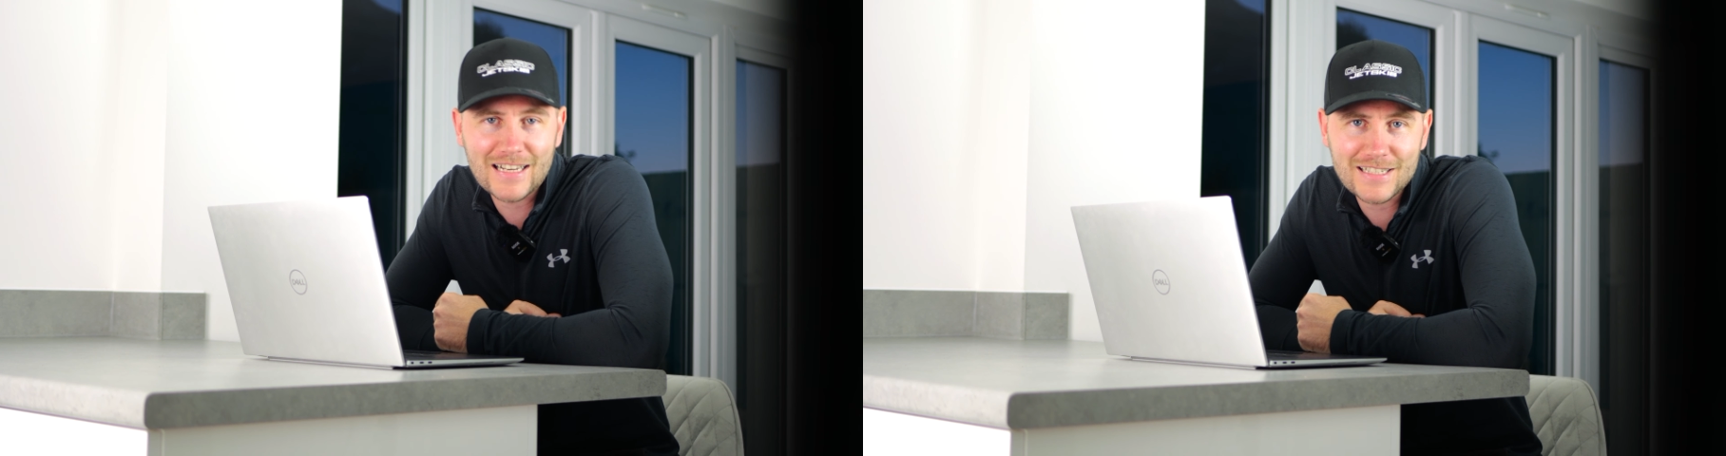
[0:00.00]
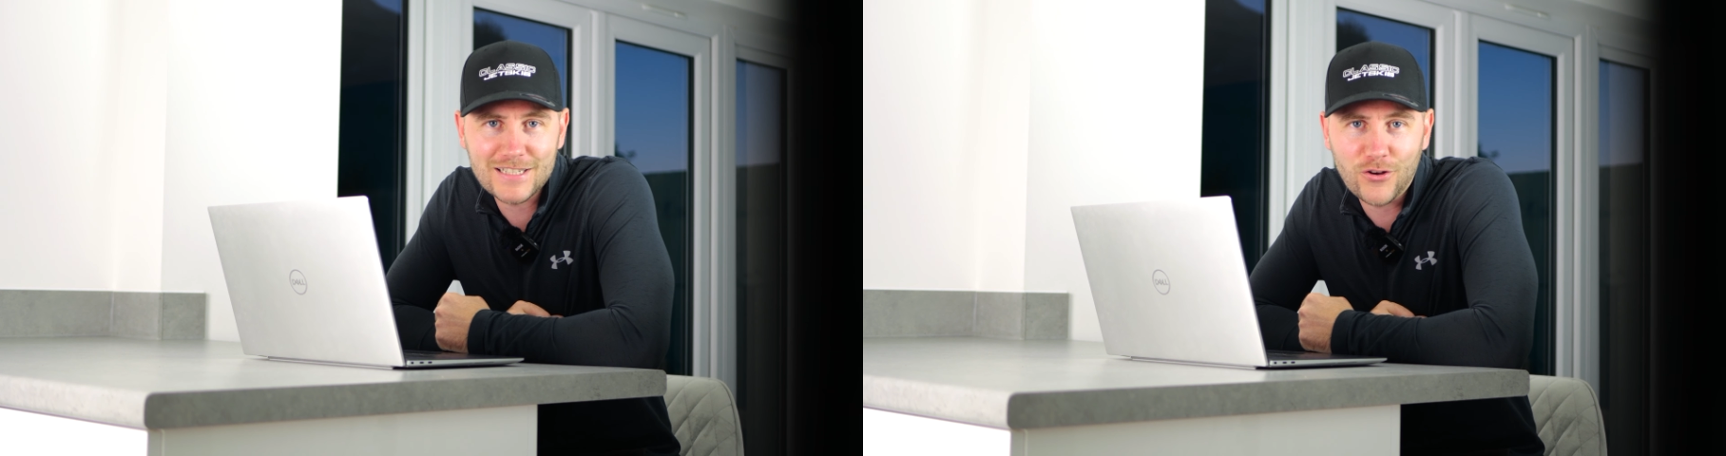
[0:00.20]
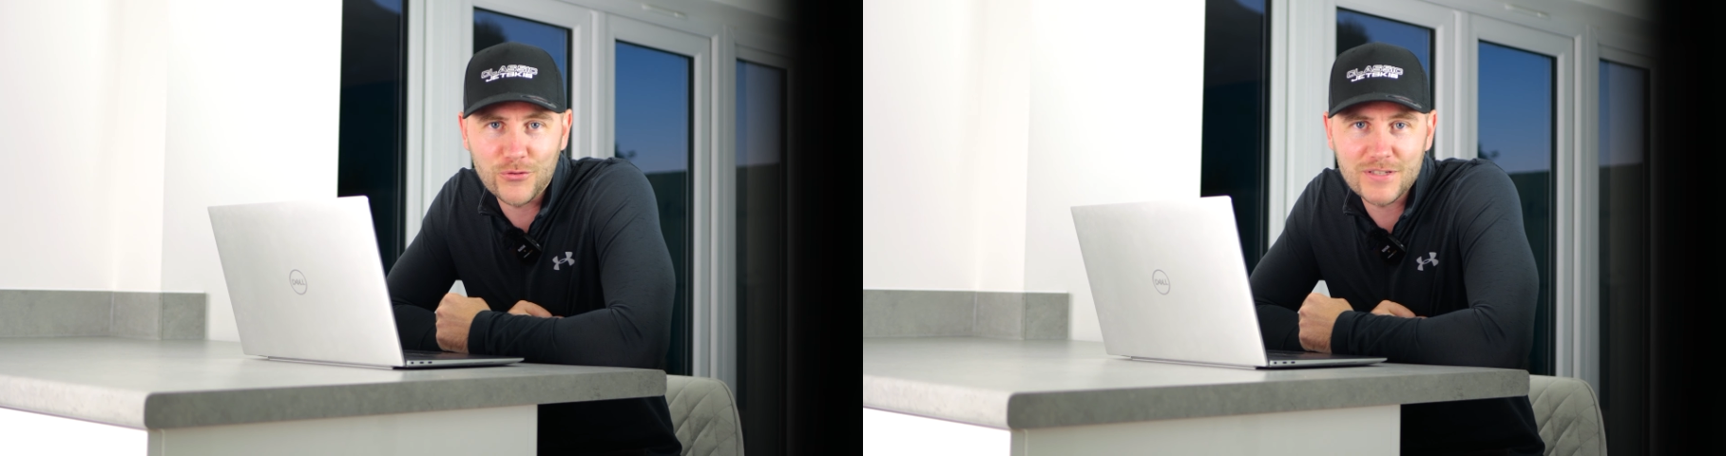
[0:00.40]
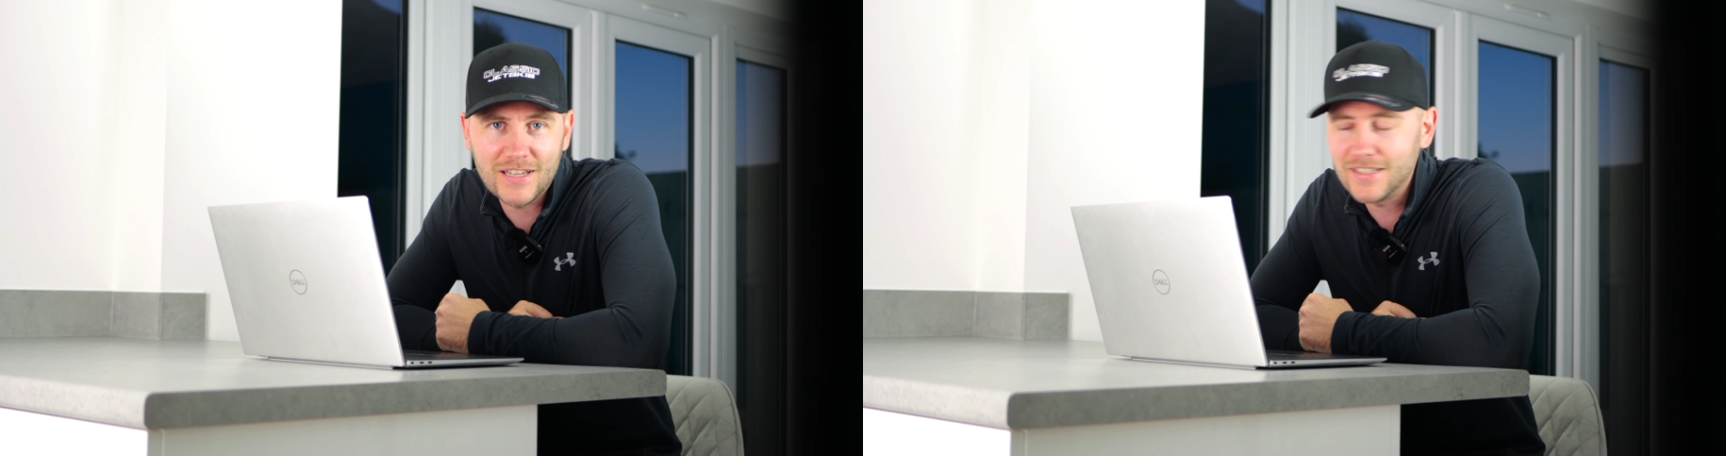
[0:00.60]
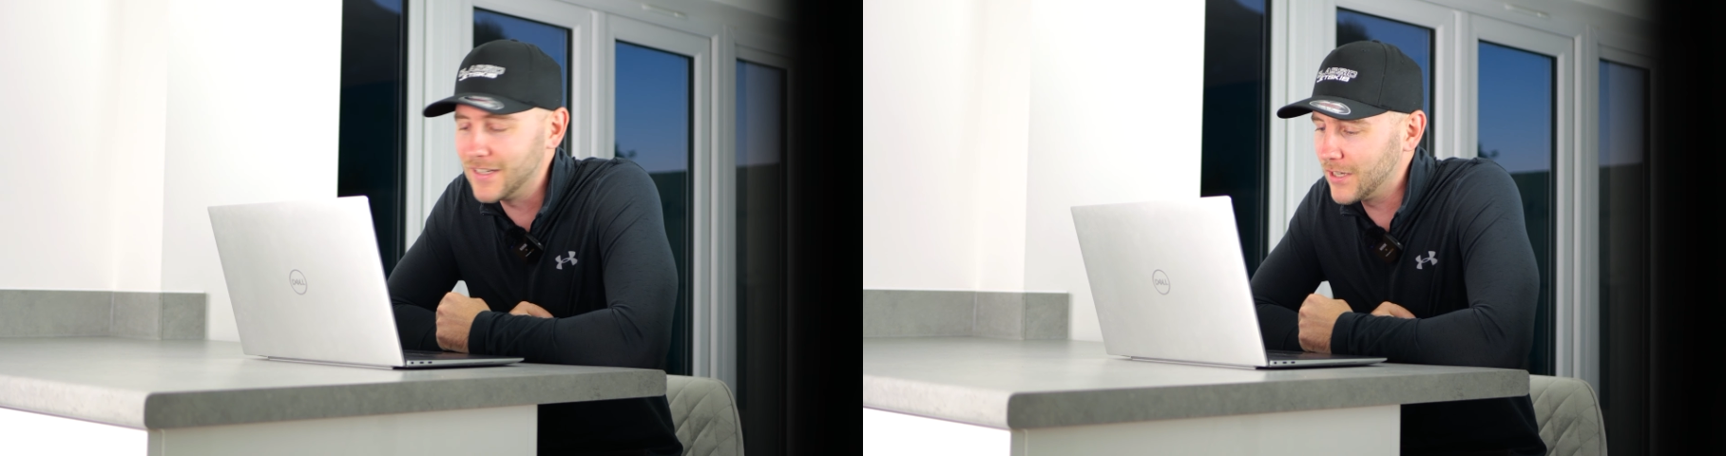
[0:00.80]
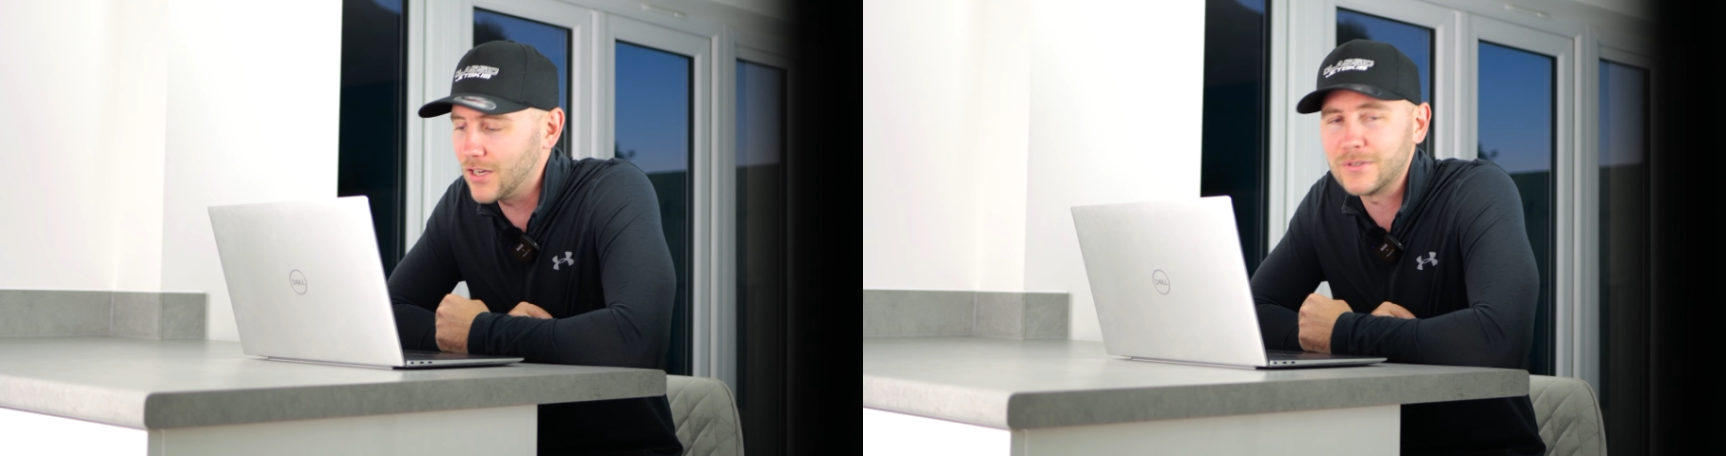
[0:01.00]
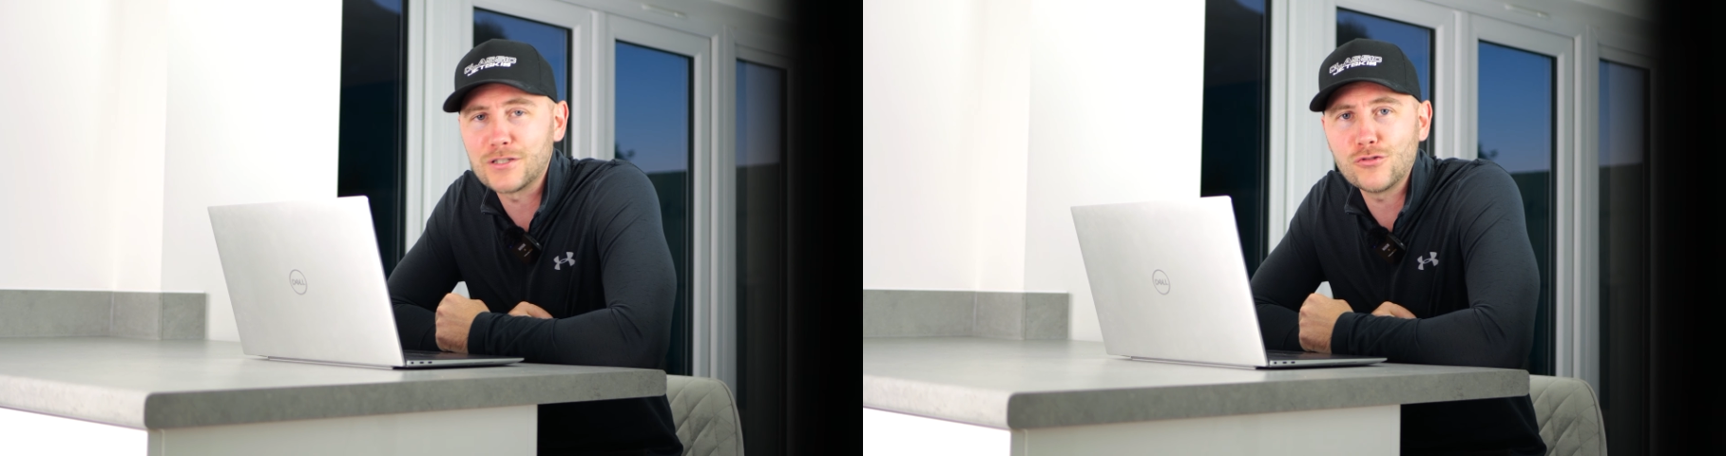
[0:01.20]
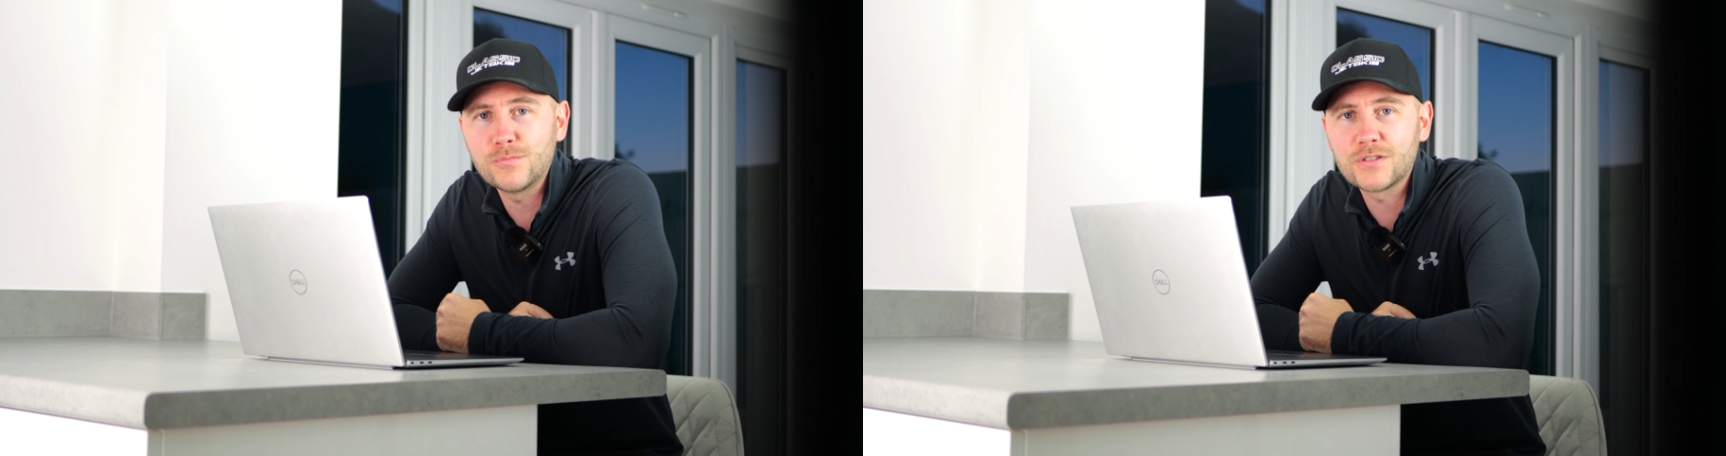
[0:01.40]
classic content
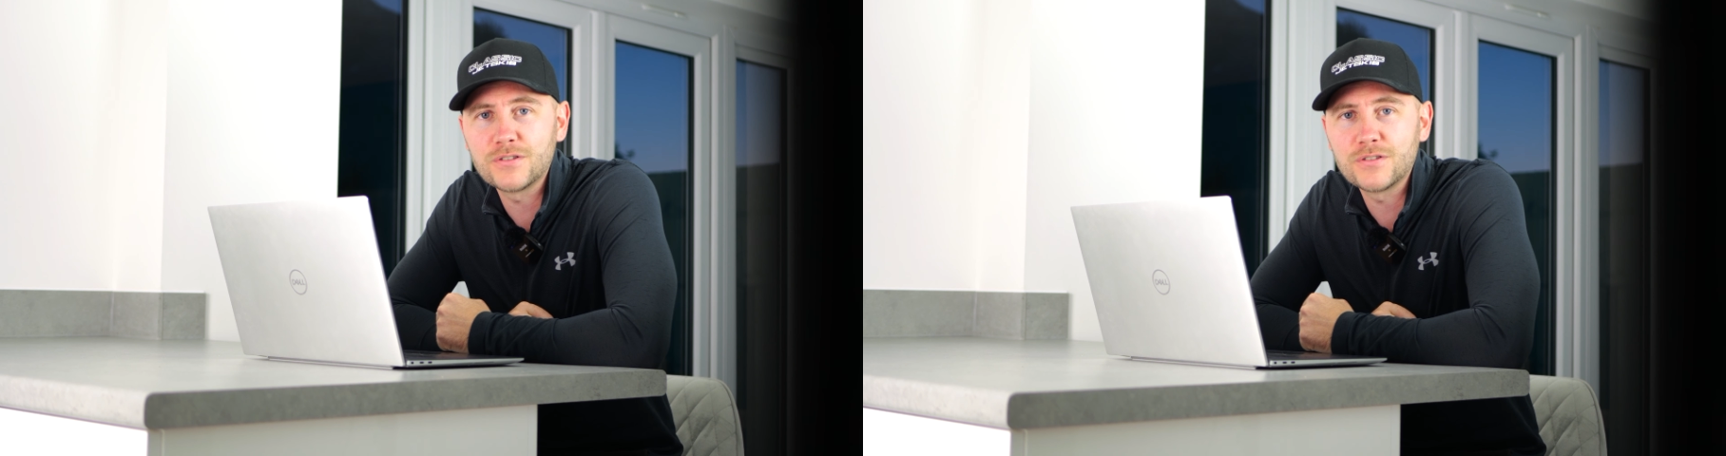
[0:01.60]
coming super